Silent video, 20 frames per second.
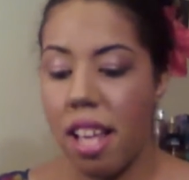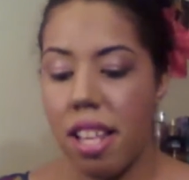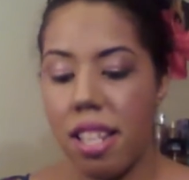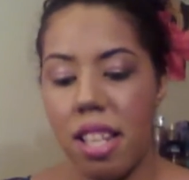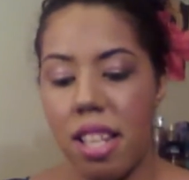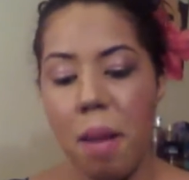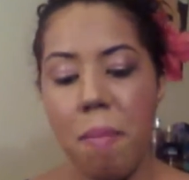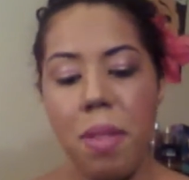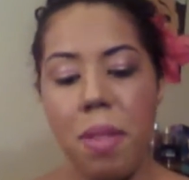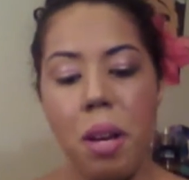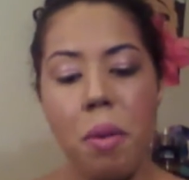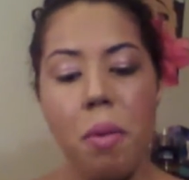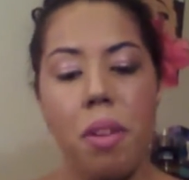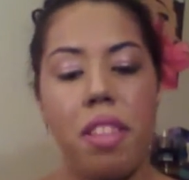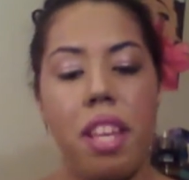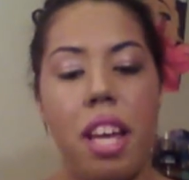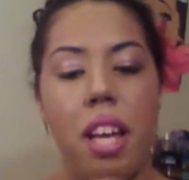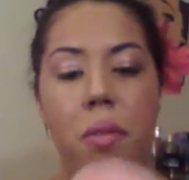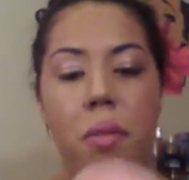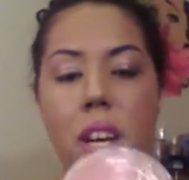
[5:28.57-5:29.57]
Same thing with
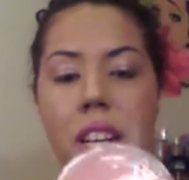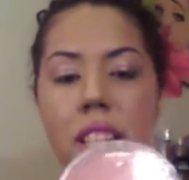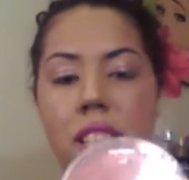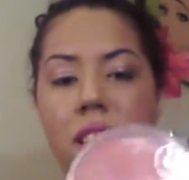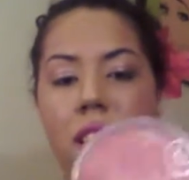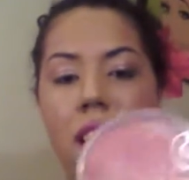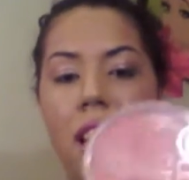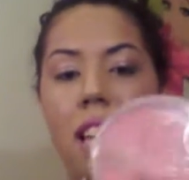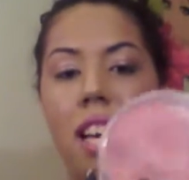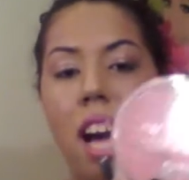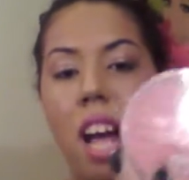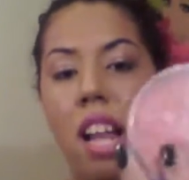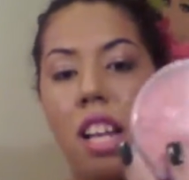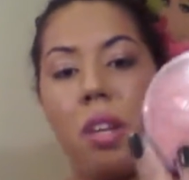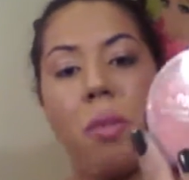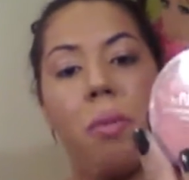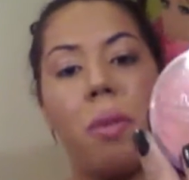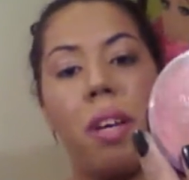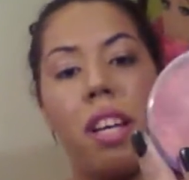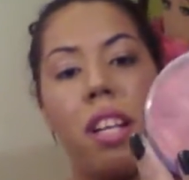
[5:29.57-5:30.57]
the NYC
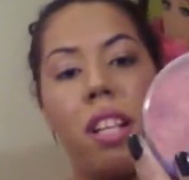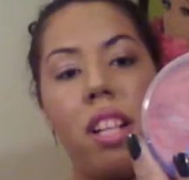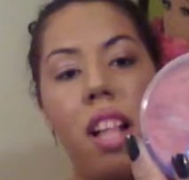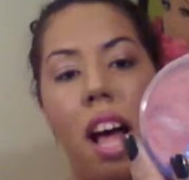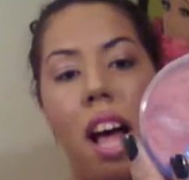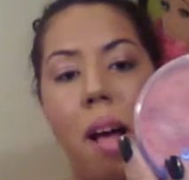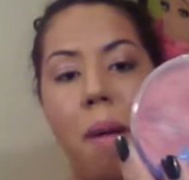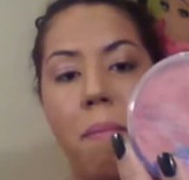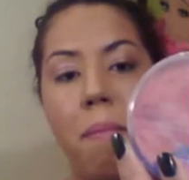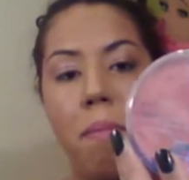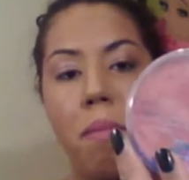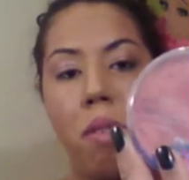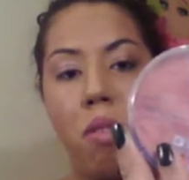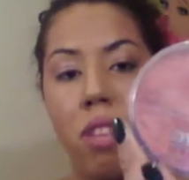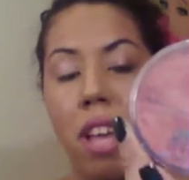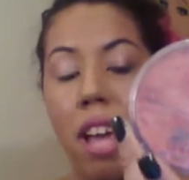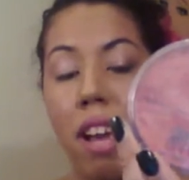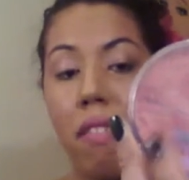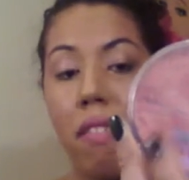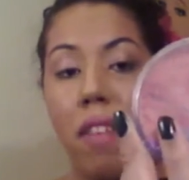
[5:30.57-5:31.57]
Color Wheel
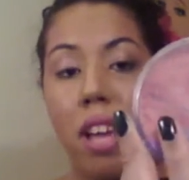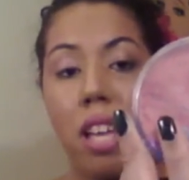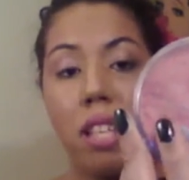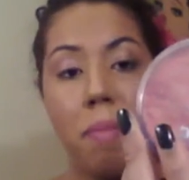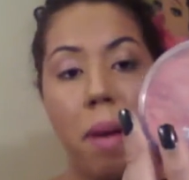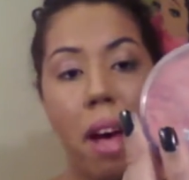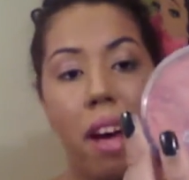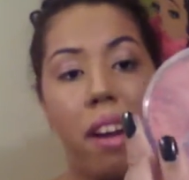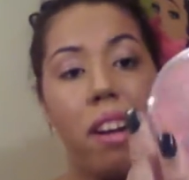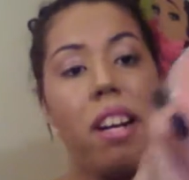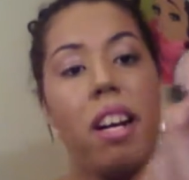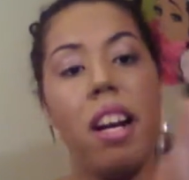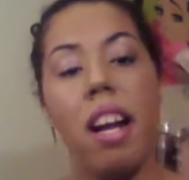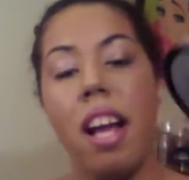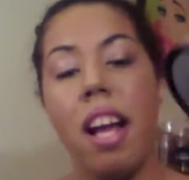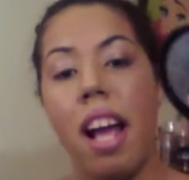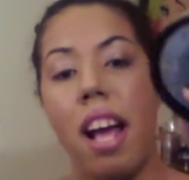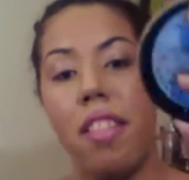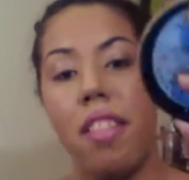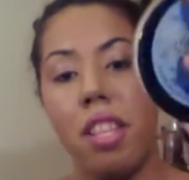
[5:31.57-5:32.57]
Mosaic Face Powder,
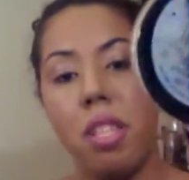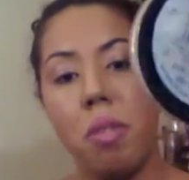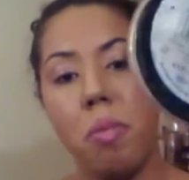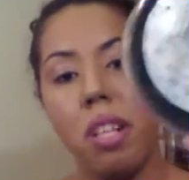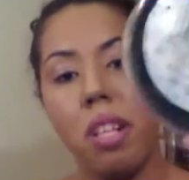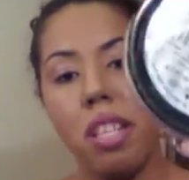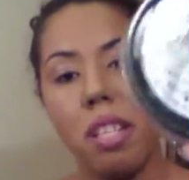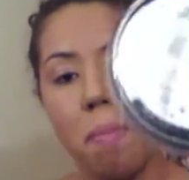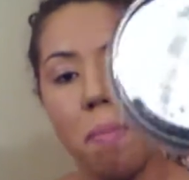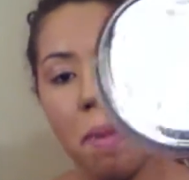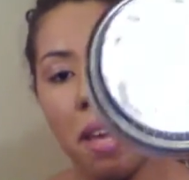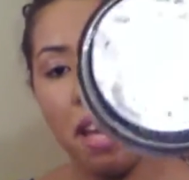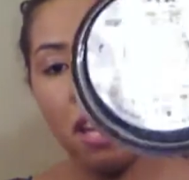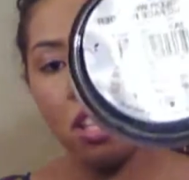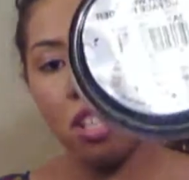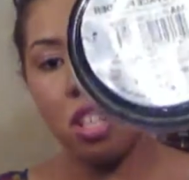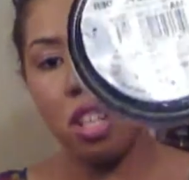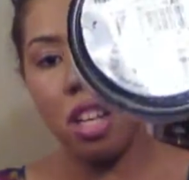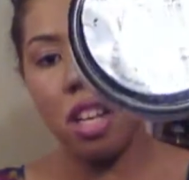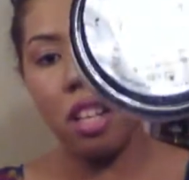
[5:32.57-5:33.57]
and this one is in
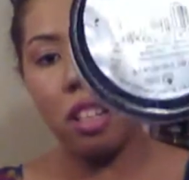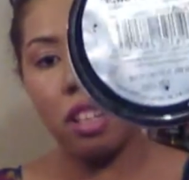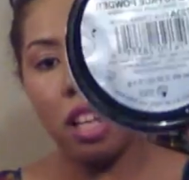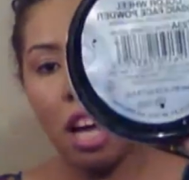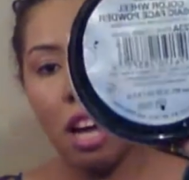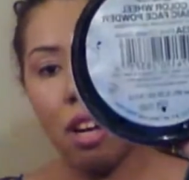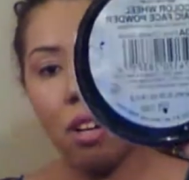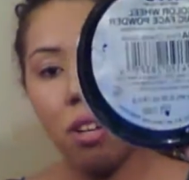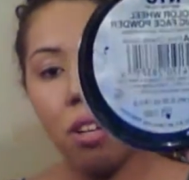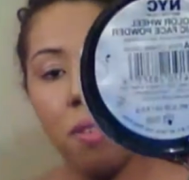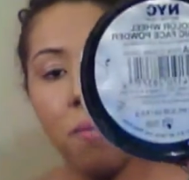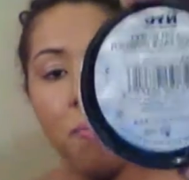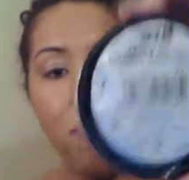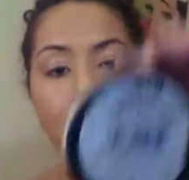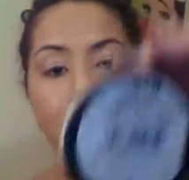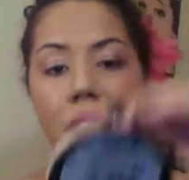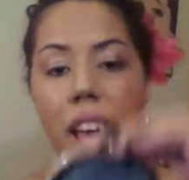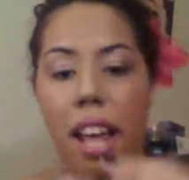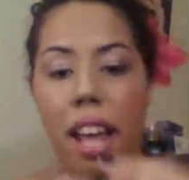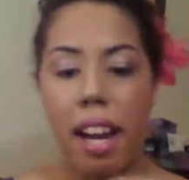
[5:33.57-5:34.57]
Pink Cheek Glow,
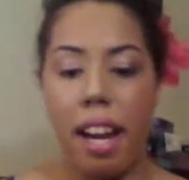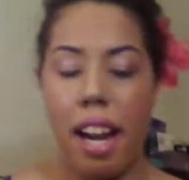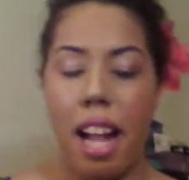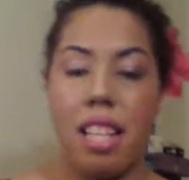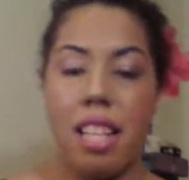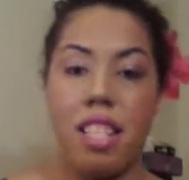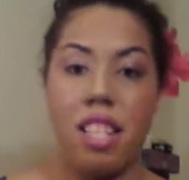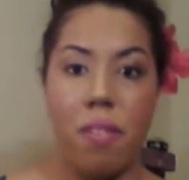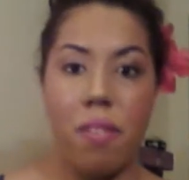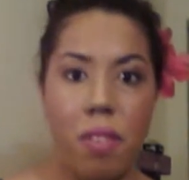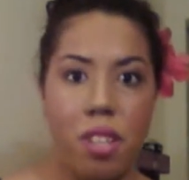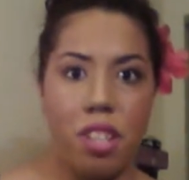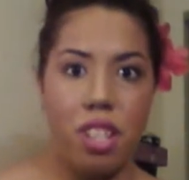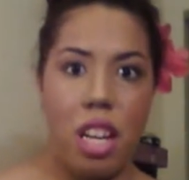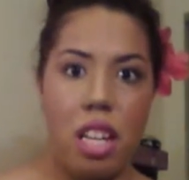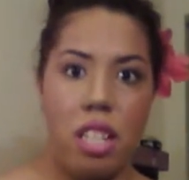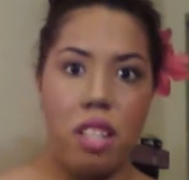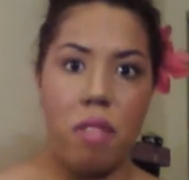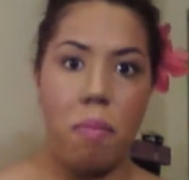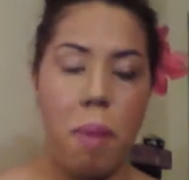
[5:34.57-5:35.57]
and it has different
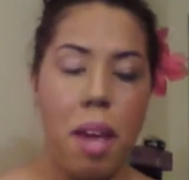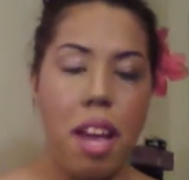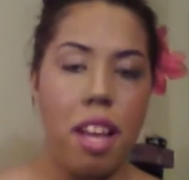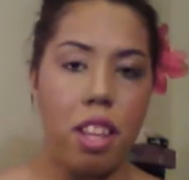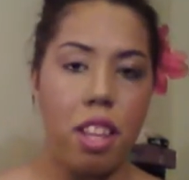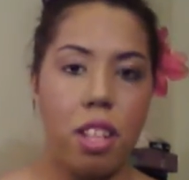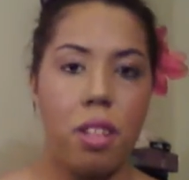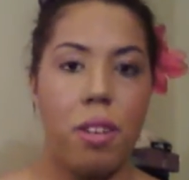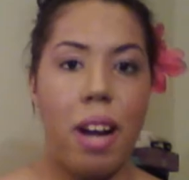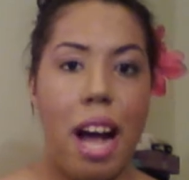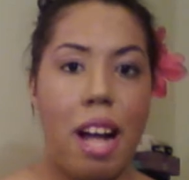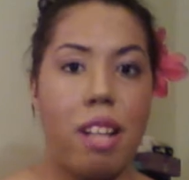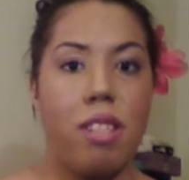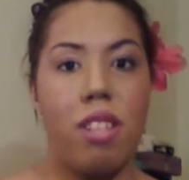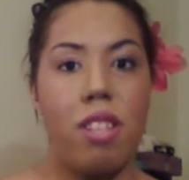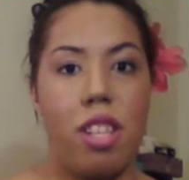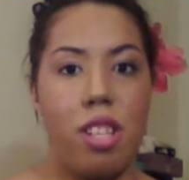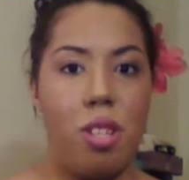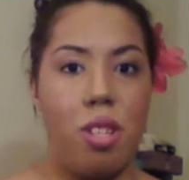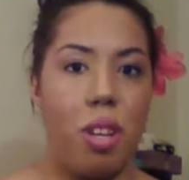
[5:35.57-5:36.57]
shades of pink throughout
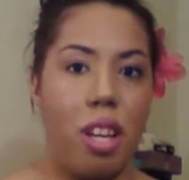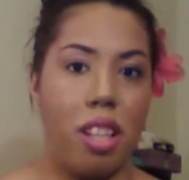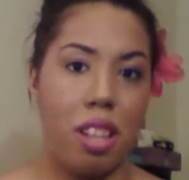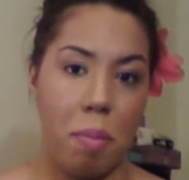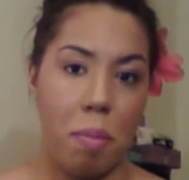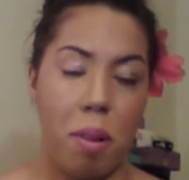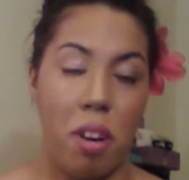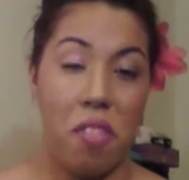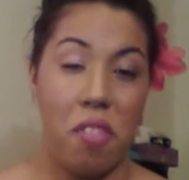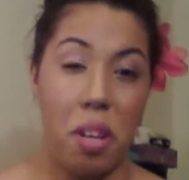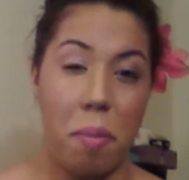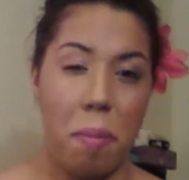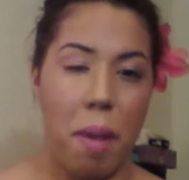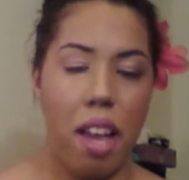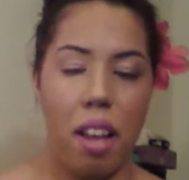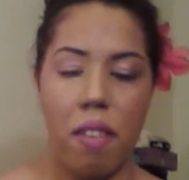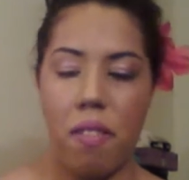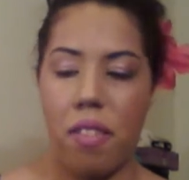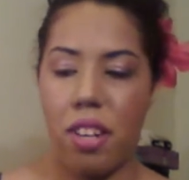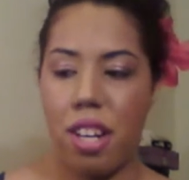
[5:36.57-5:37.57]
so that you get the perfect
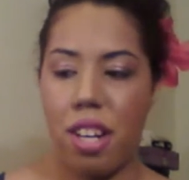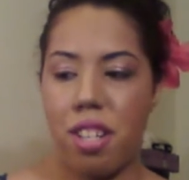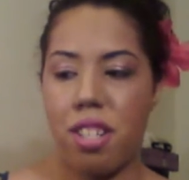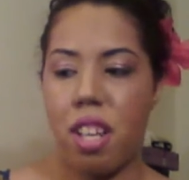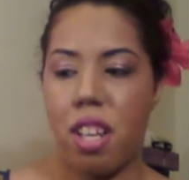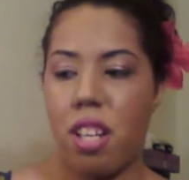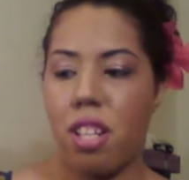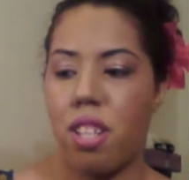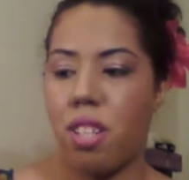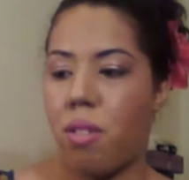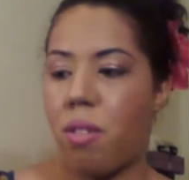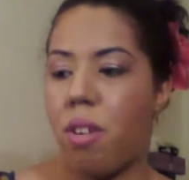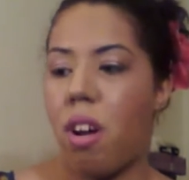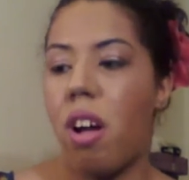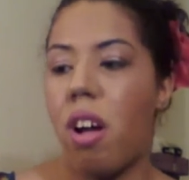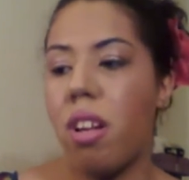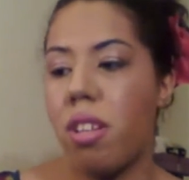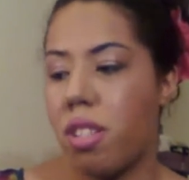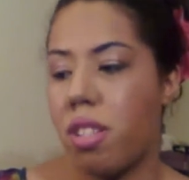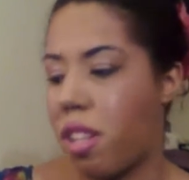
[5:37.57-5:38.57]
pink for your skin tone
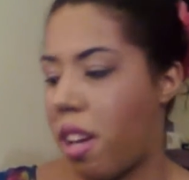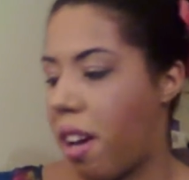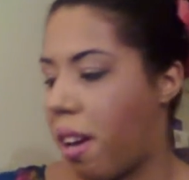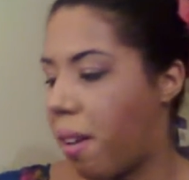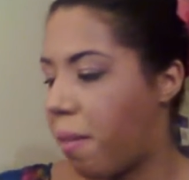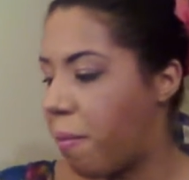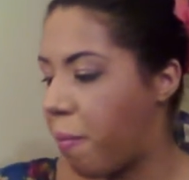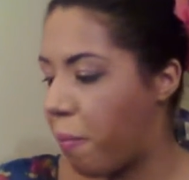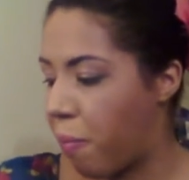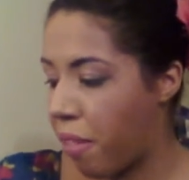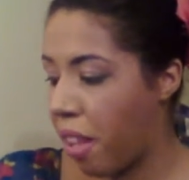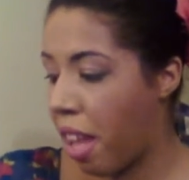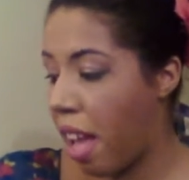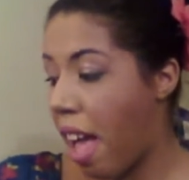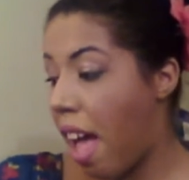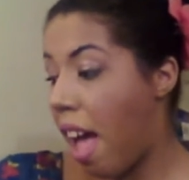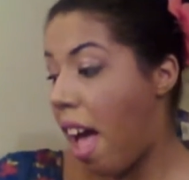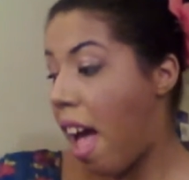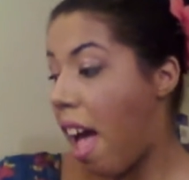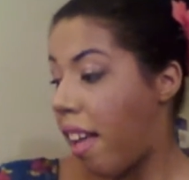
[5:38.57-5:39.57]
also.
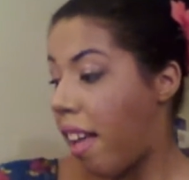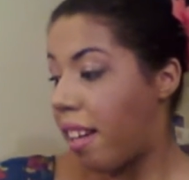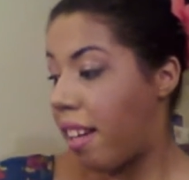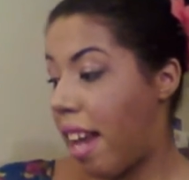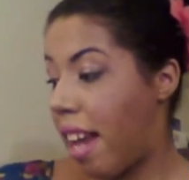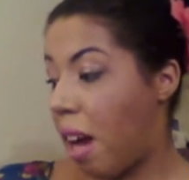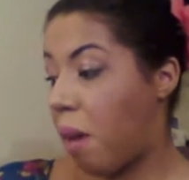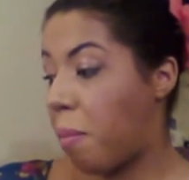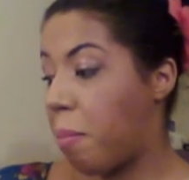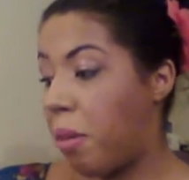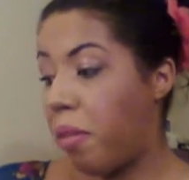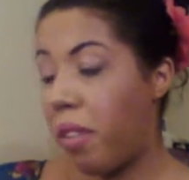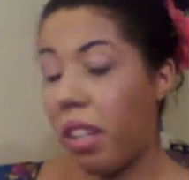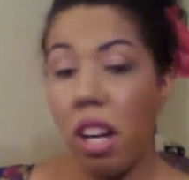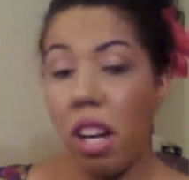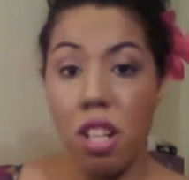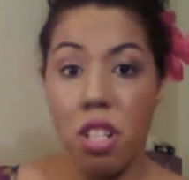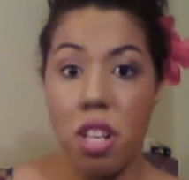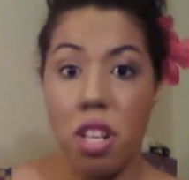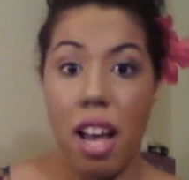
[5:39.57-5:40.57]
Now,
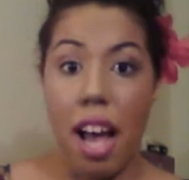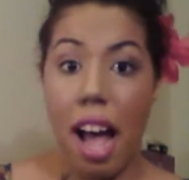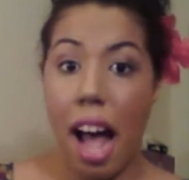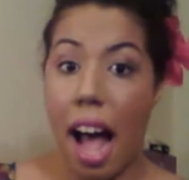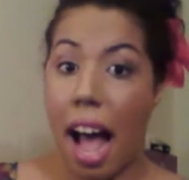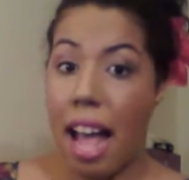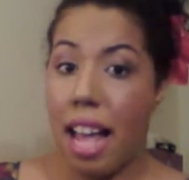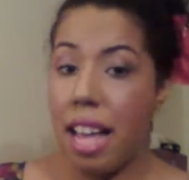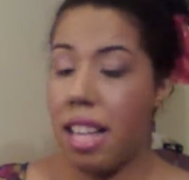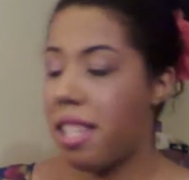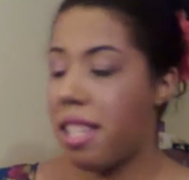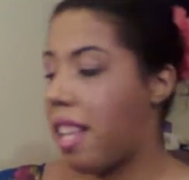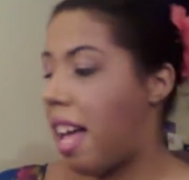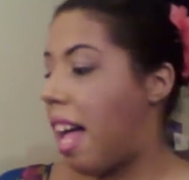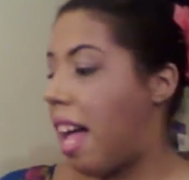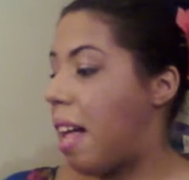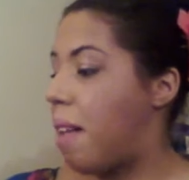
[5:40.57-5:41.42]
moving on to eyes,